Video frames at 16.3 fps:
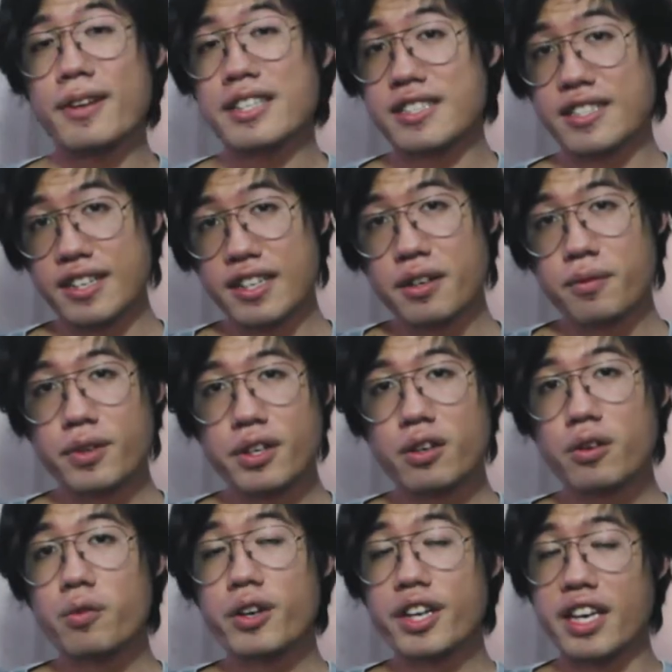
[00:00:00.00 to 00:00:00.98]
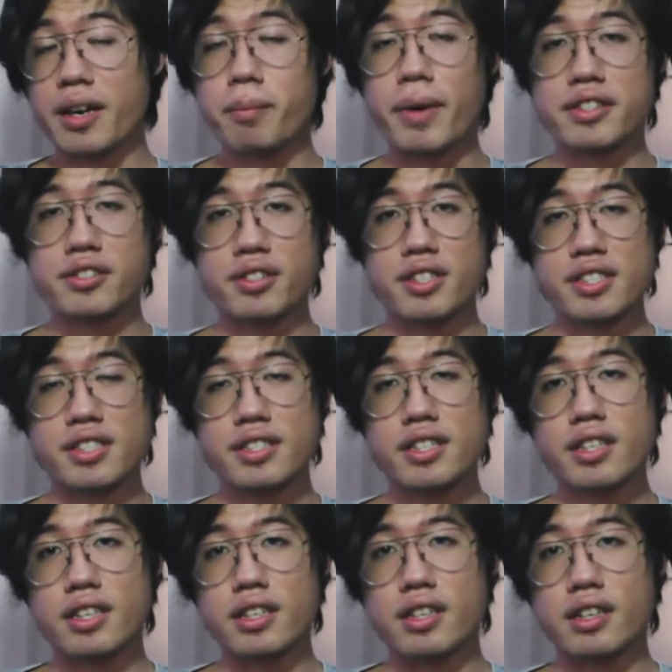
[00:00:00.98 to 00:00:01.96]
of a scenic view, we came back to the
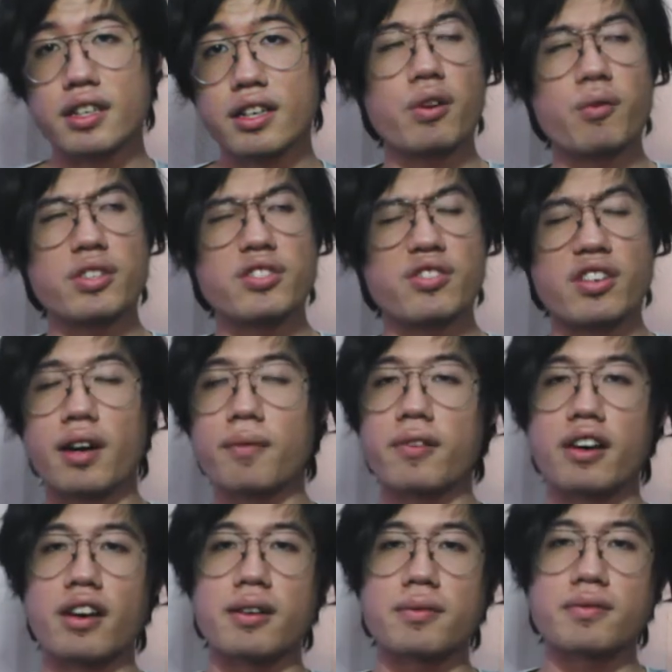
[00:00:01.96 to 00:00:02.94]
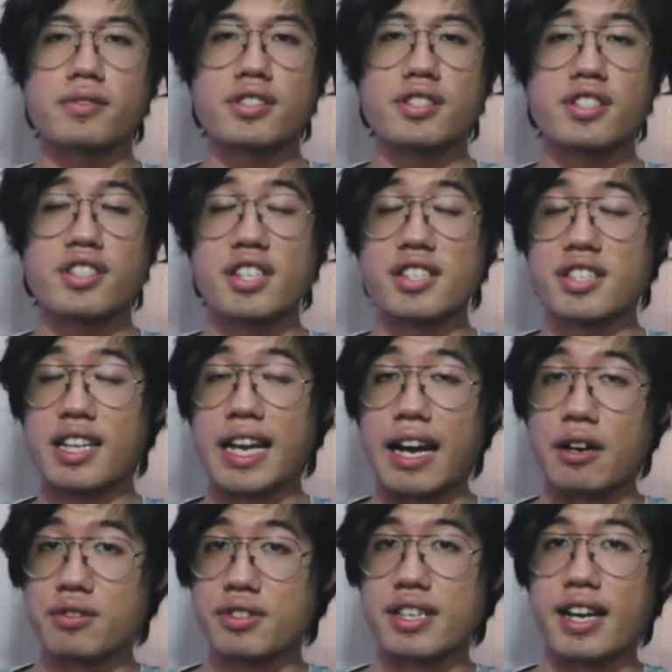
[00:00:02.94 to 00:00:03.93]
city. We were dropped off just
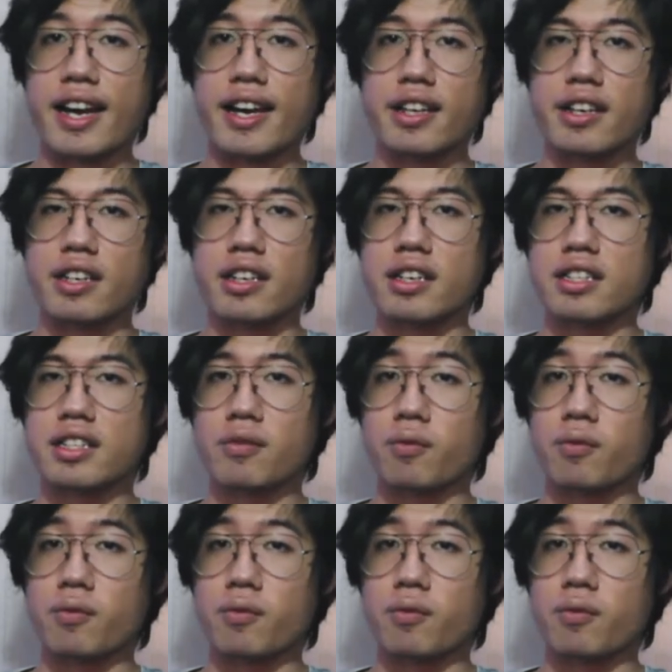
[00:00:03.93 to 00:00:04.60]
outside the